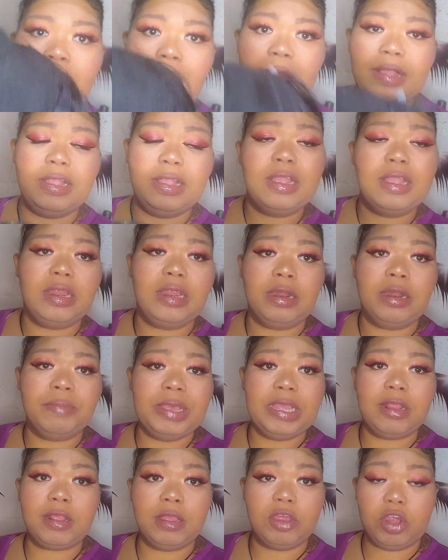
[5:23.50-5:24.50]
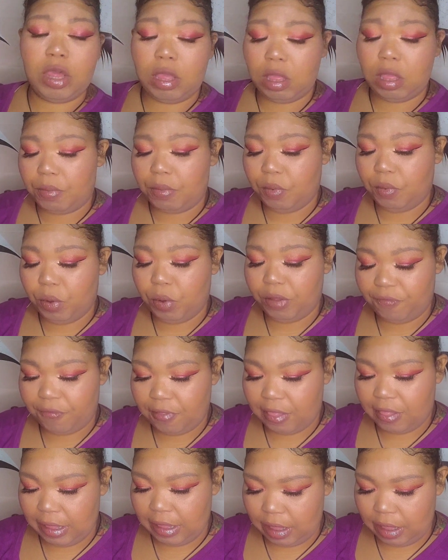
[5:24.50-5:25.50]
I think they did an amazing job with
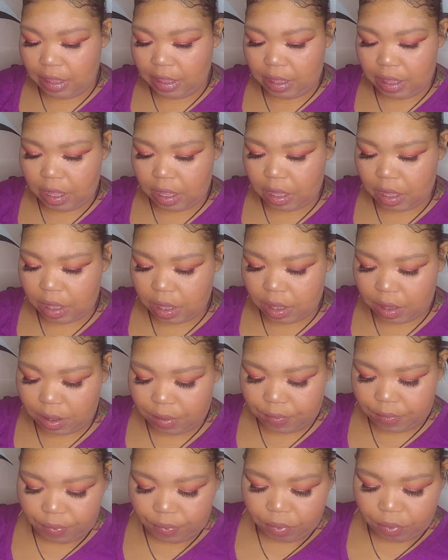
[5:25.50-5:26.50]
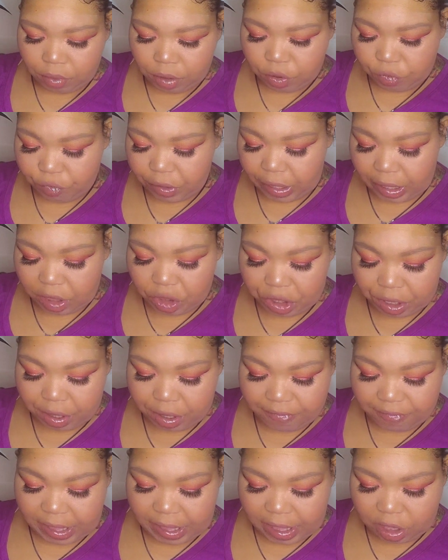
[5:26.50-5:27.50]
the creation
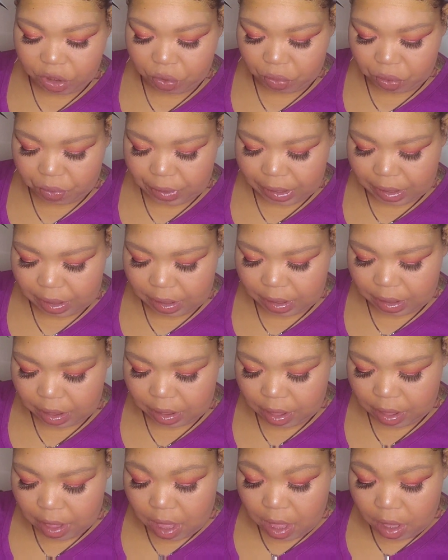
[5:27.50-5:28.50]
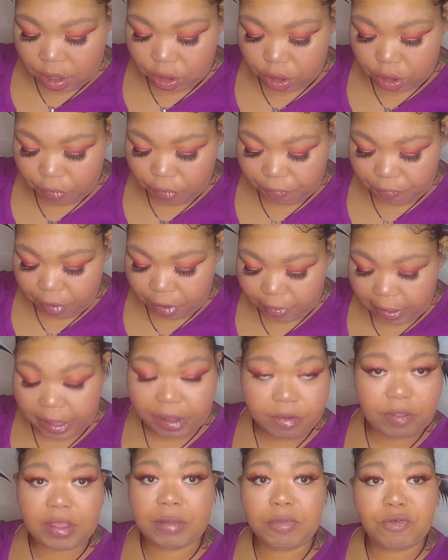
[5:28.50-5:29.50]
of the actual wig. So far the
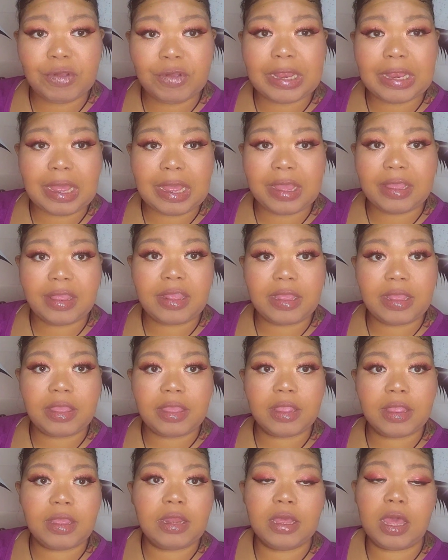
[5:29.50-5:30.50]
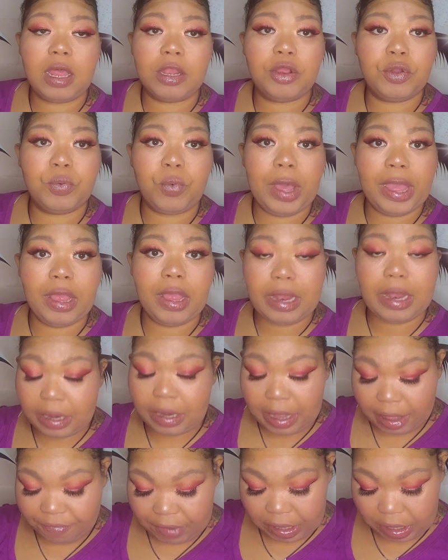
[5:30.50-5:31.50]
hair seems really nice. It took to the color well. I didn't
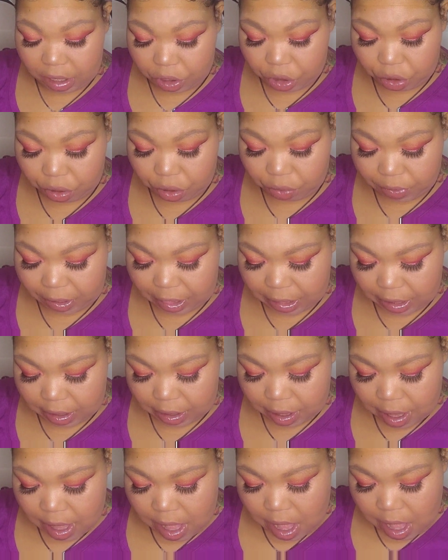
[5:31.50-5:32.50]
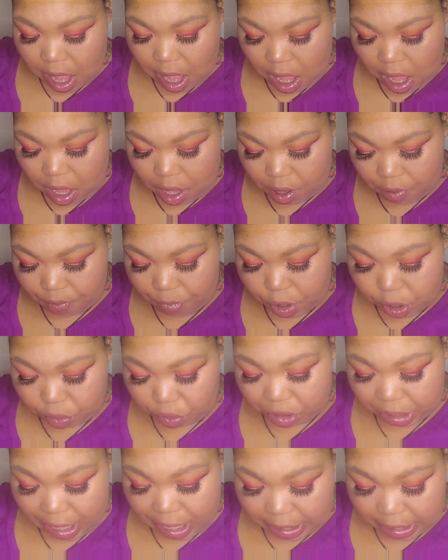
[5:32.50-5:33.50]
have any issues with it. No
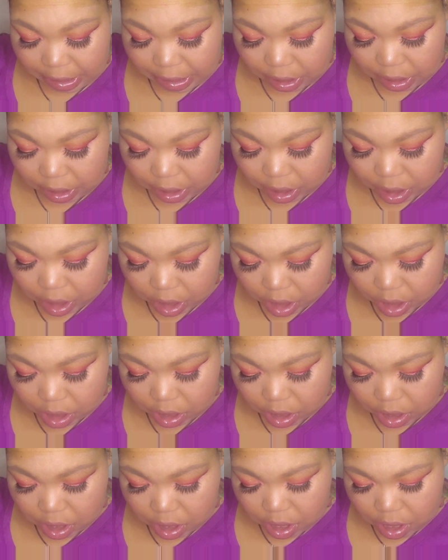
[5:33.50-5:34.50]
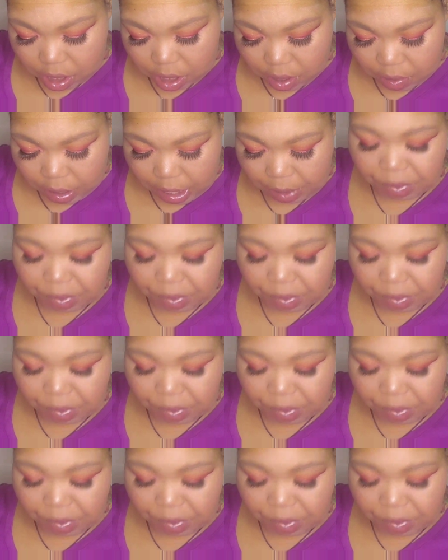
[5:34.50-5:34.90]
shedding. And